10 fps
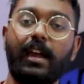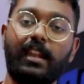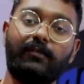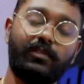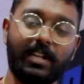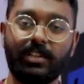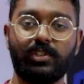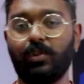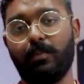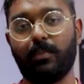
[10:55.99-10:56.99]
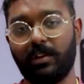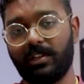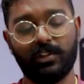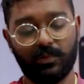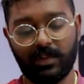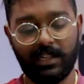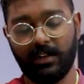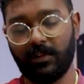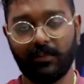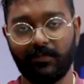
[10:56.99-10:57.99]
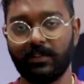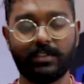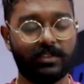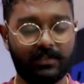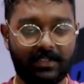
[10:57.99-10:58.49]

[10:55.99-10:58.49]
And if you touch your monitor to clean it off, it's